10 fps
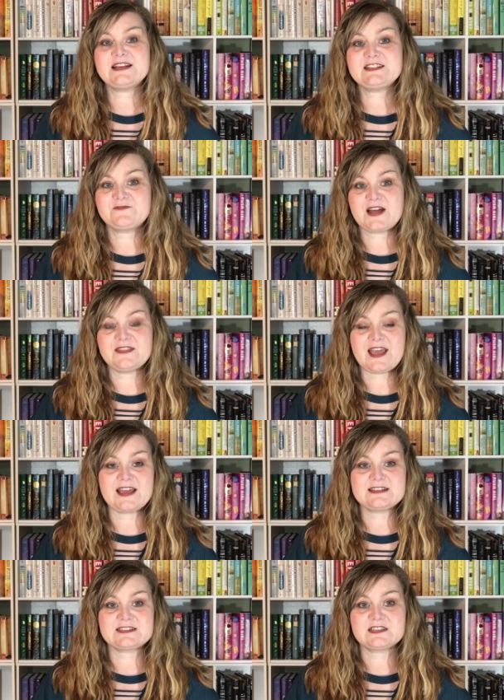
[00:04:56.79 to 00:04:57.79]
did find
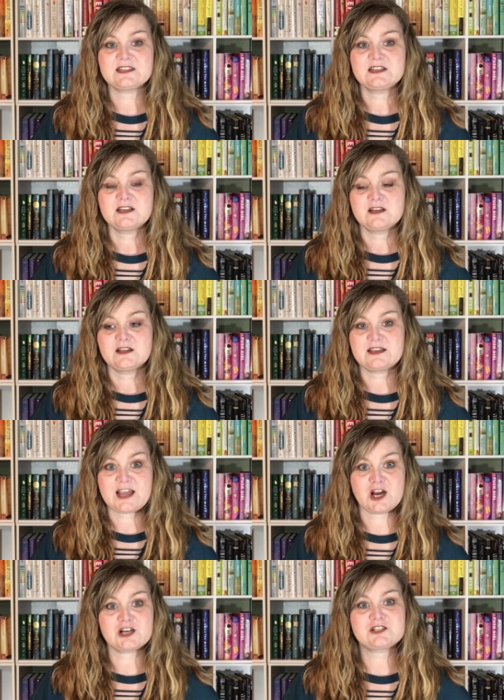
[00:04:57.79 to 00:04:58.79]
that
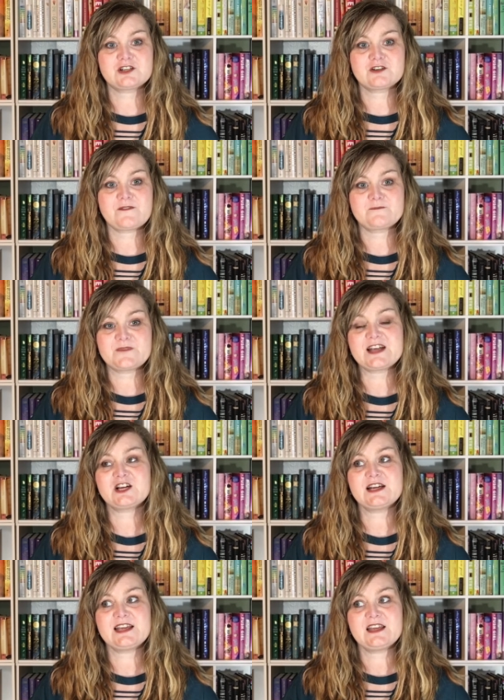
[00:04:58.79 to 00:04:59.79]
character
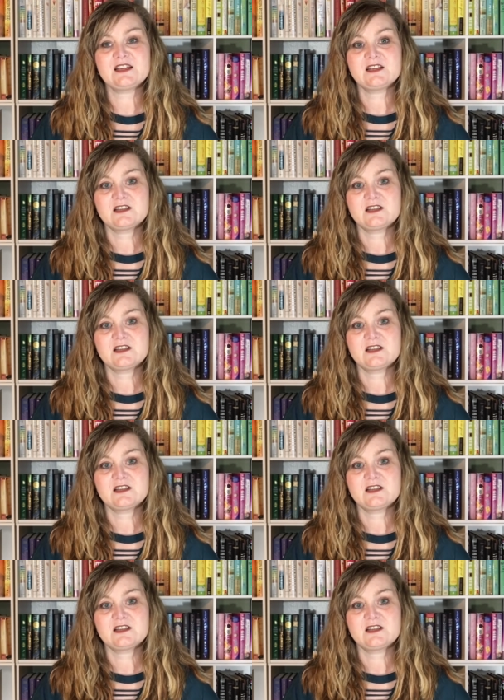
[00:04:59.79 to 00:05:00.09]
very